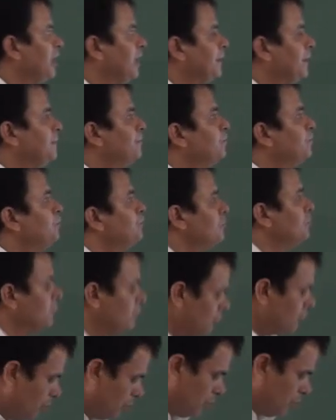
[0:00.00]
the theory.
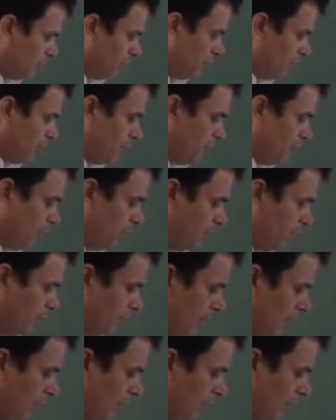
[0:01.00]
So